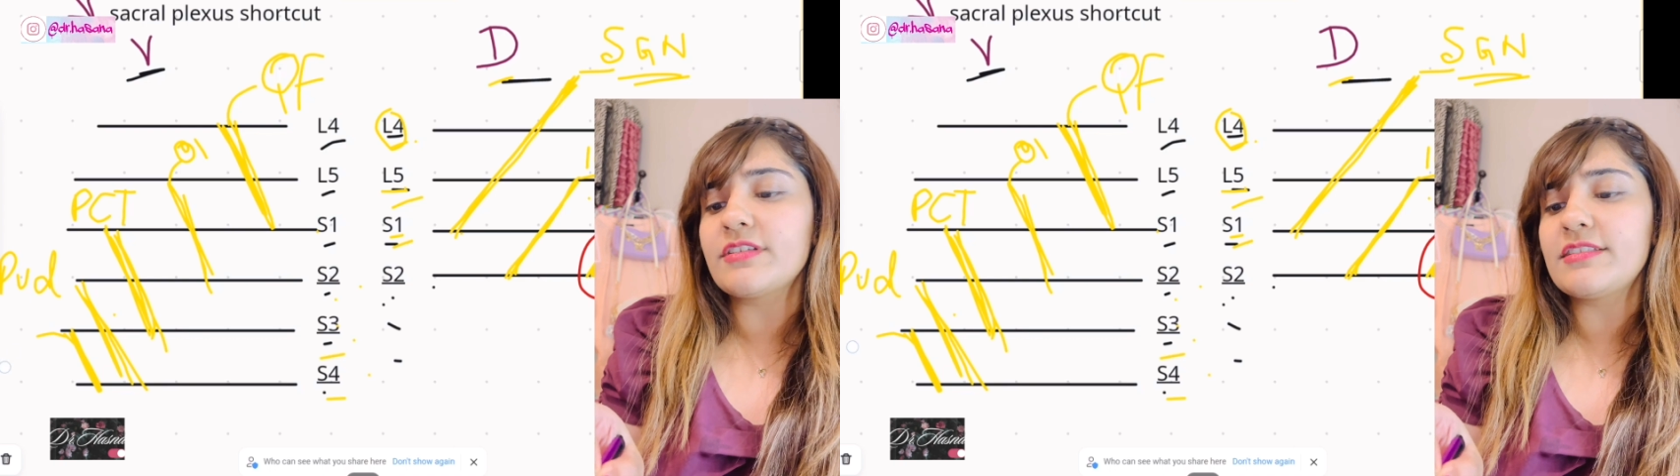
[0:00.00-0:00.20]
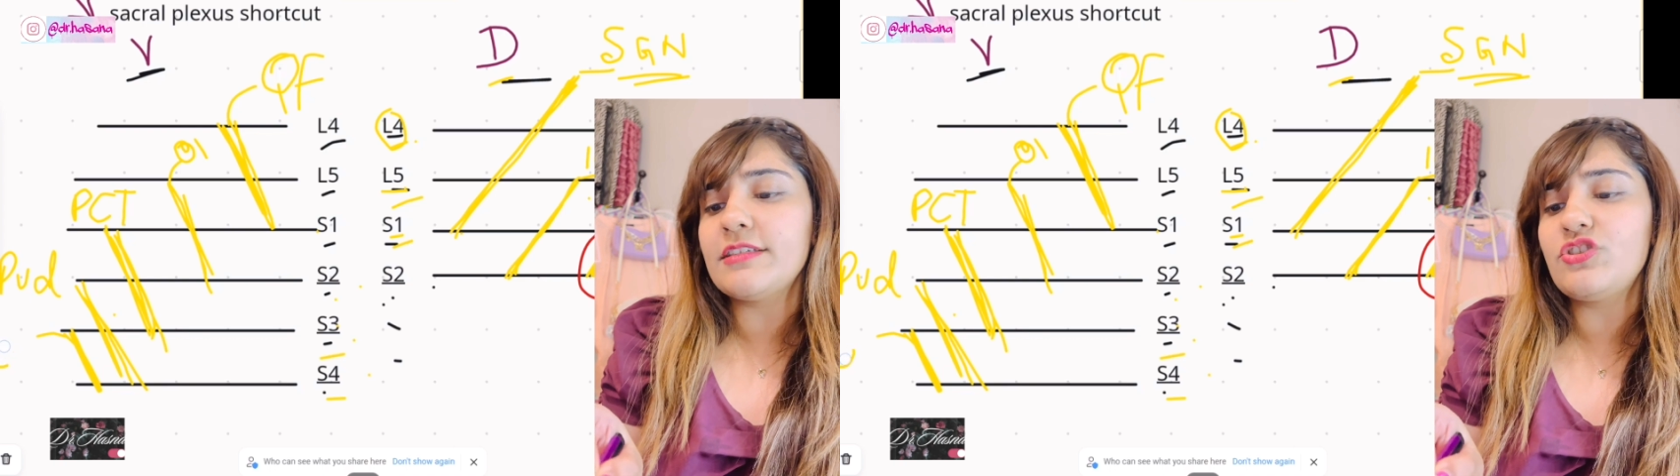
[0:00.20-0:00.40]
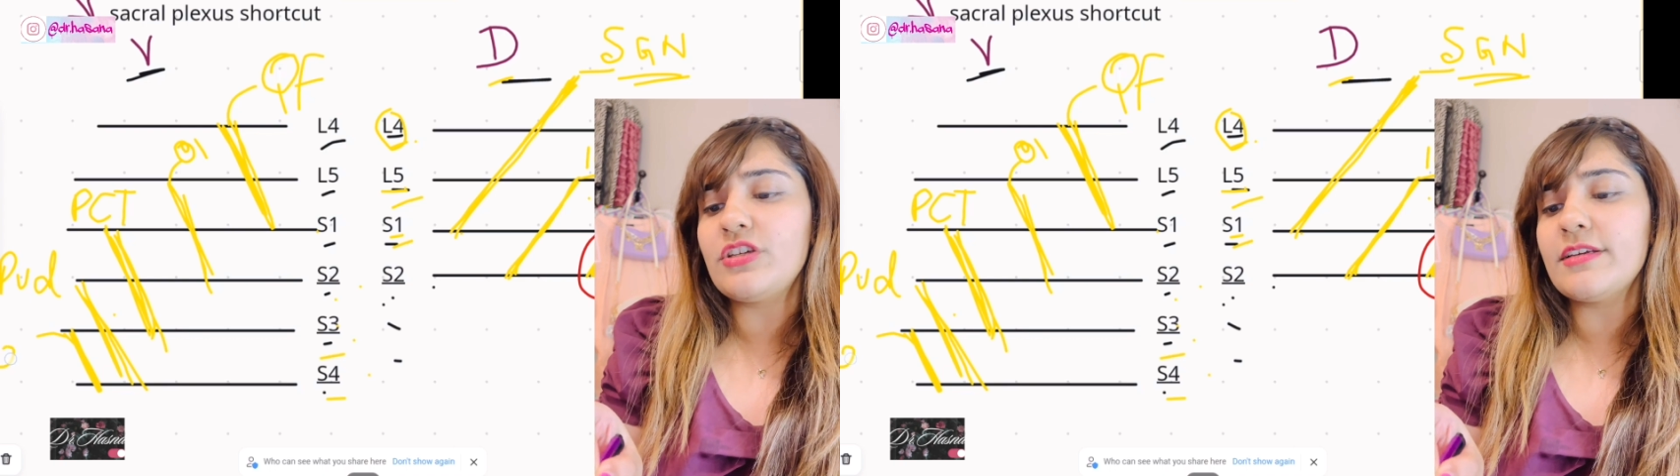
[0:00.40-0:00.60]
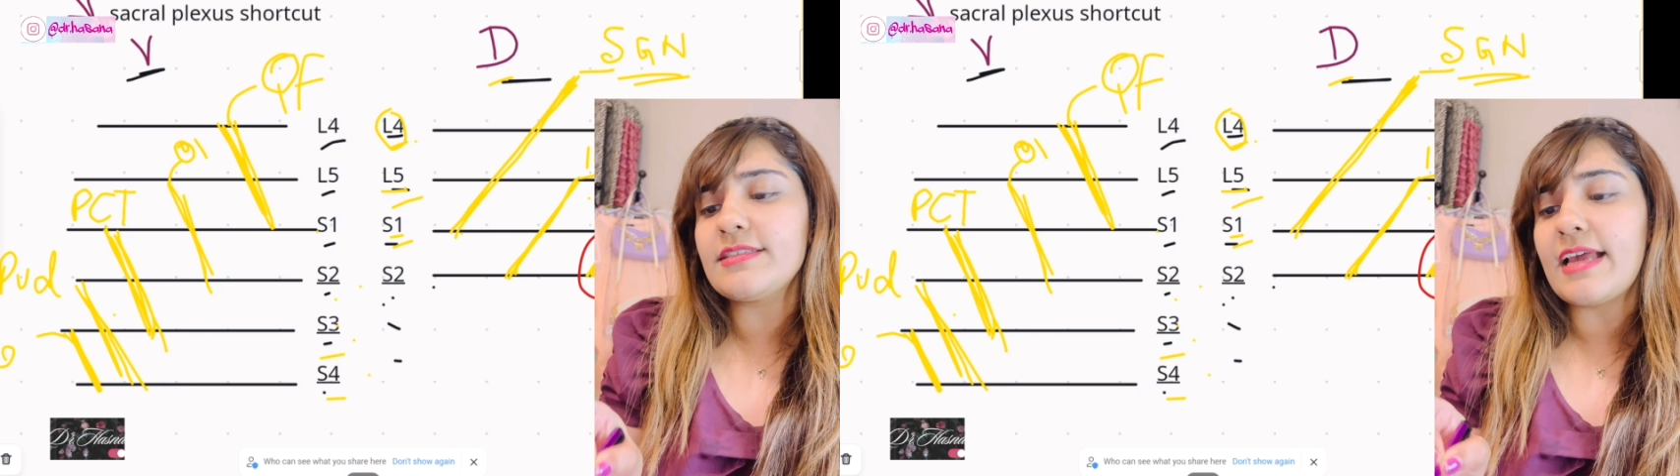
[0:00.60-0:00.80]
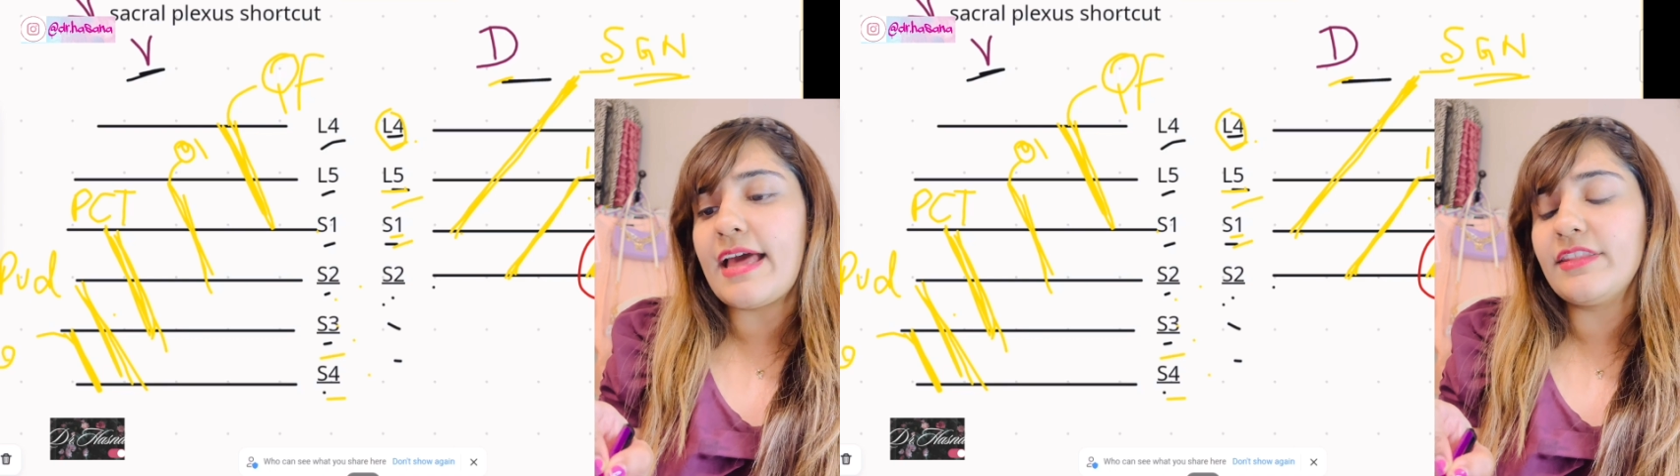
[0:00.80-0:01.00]
coccygeus
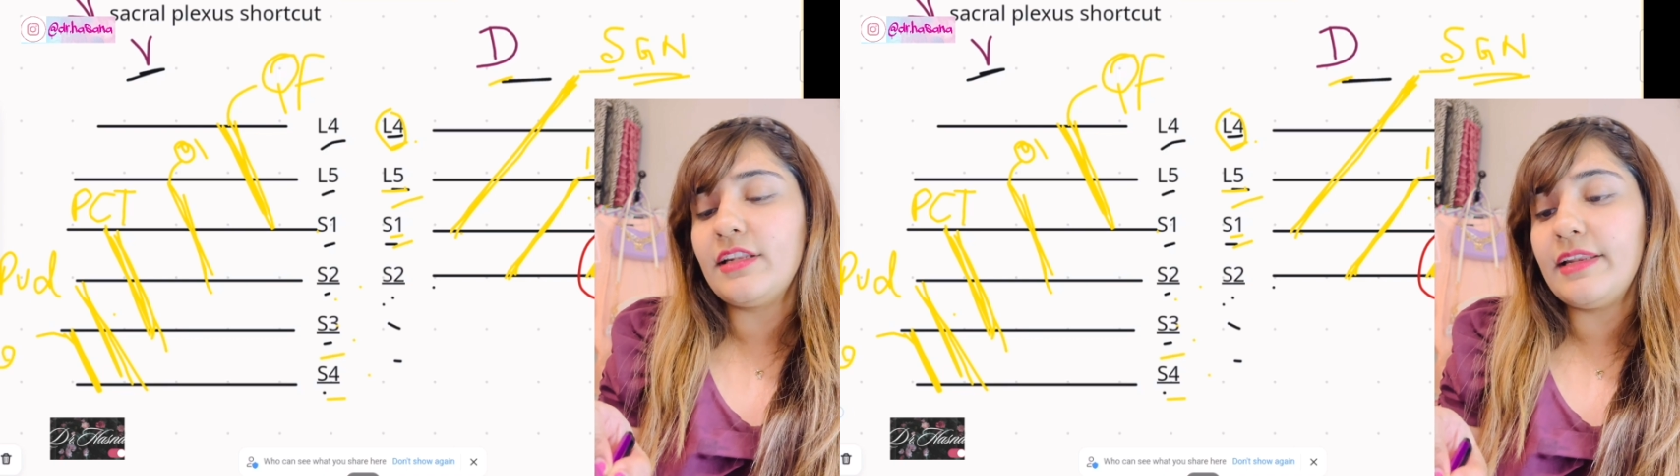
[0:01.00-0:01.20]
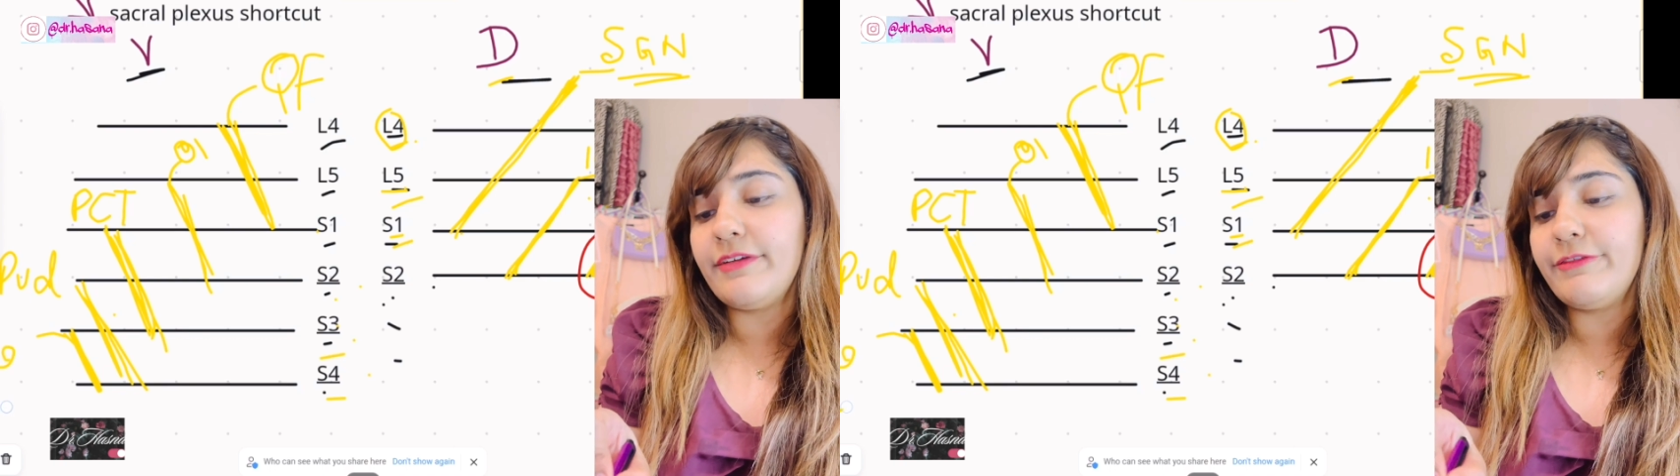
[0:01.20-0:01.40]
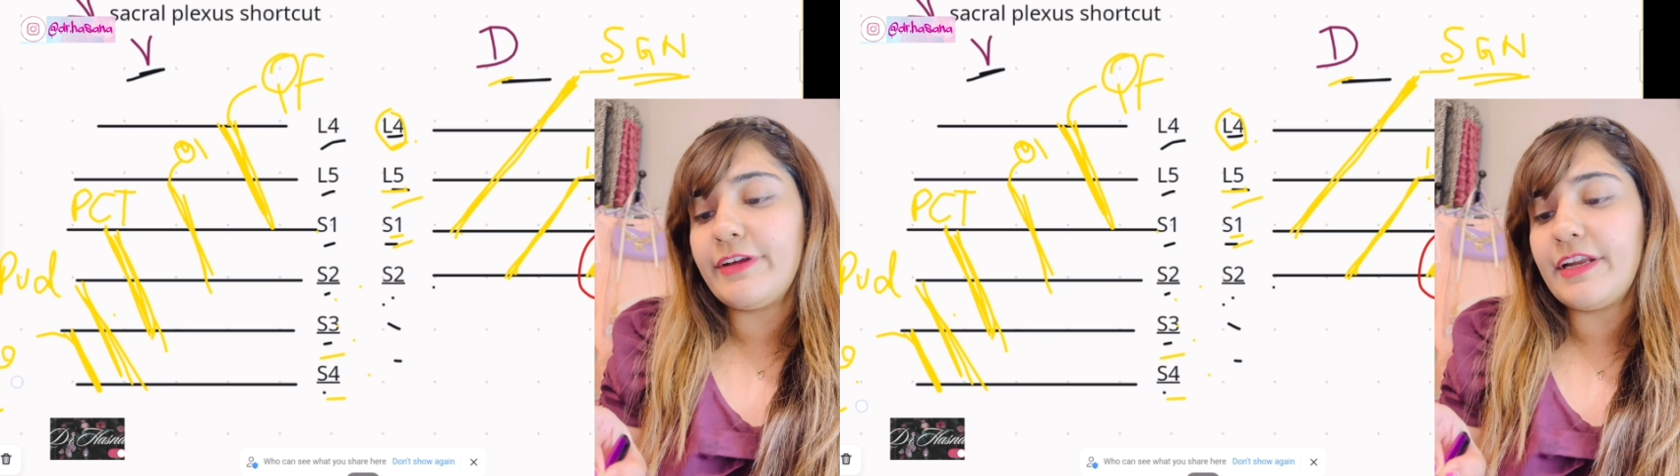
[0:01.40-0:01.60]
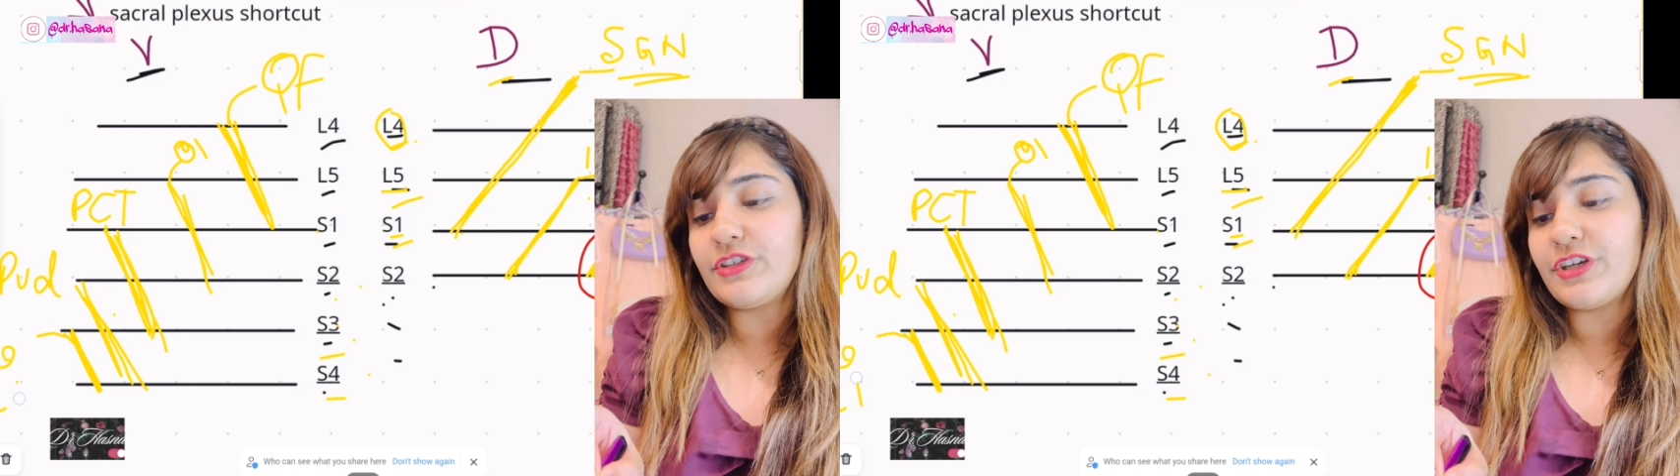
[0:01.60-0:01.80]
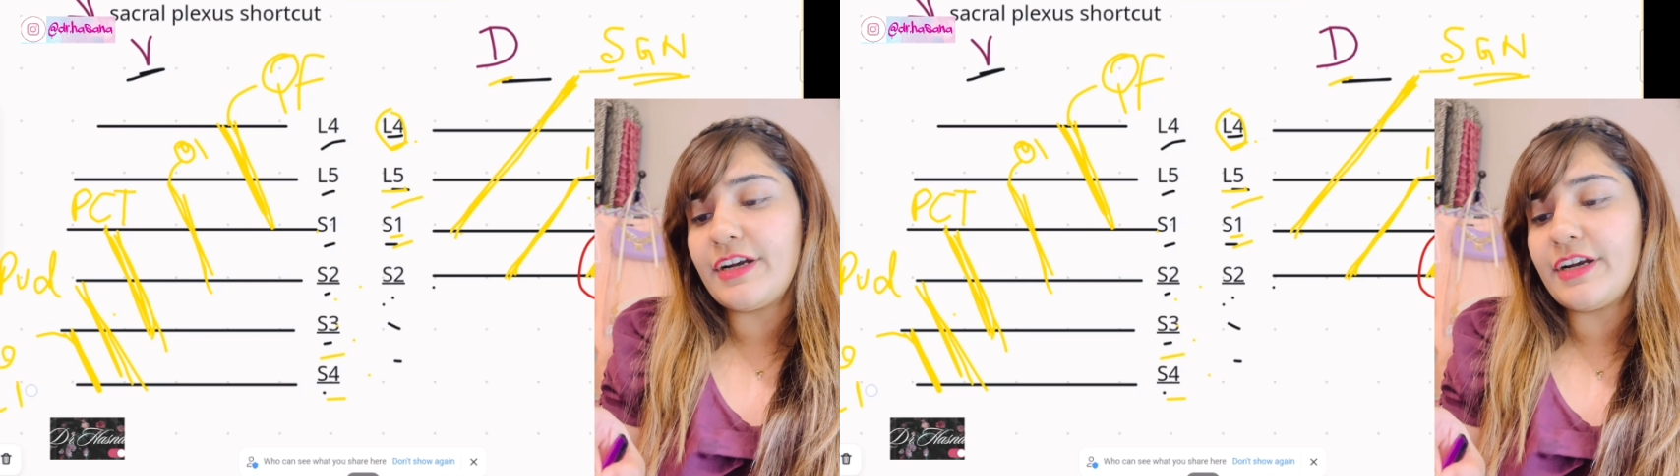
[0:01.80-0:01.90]
and the levator